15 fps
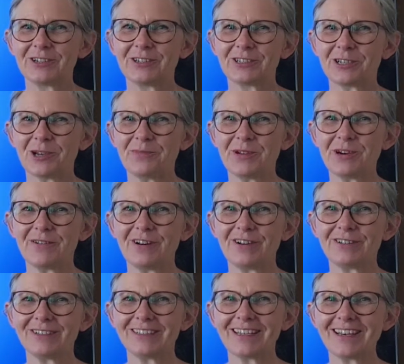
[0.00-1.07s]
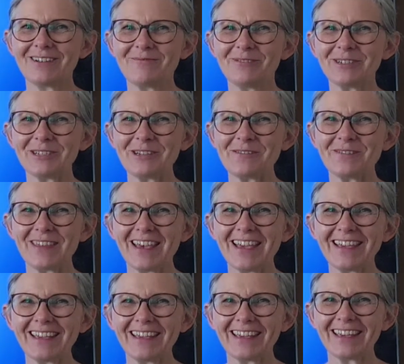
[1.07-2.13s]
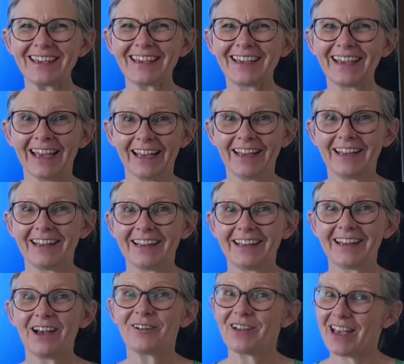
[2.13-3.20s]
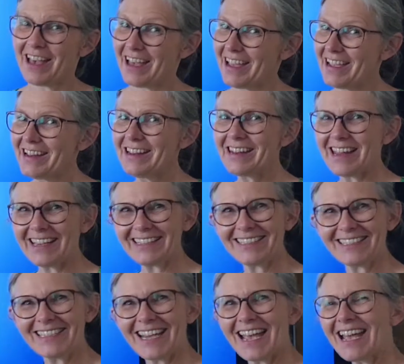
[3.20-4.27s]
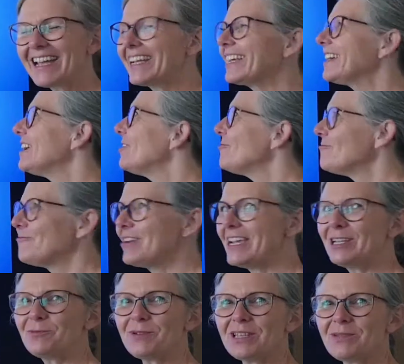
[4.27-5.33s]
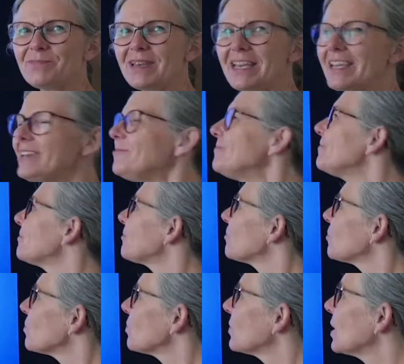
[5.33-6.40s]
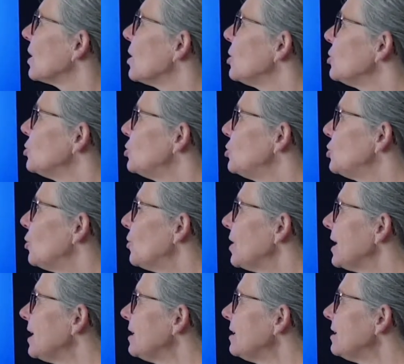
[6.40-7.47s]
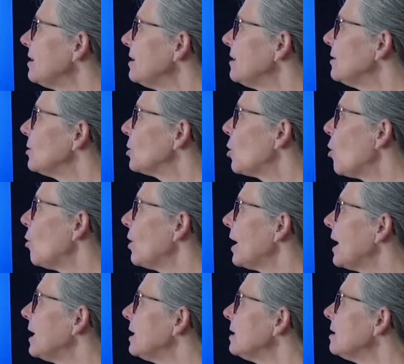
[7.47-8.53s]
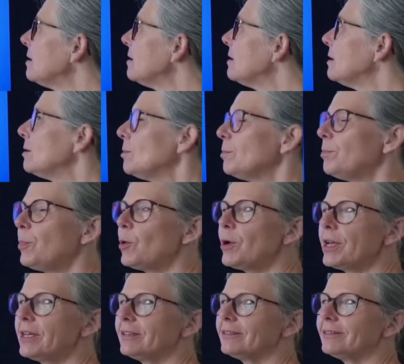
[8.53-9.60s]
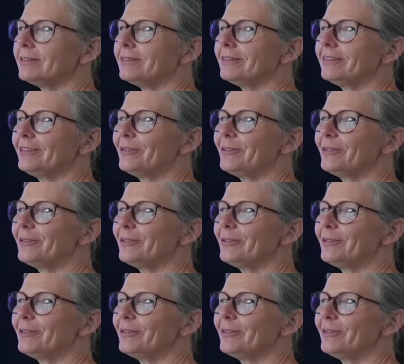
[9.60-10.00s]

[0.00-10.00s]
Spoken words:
Show me your answer. What do you think? Okay, let's check. Read with me. Join, coin, boil.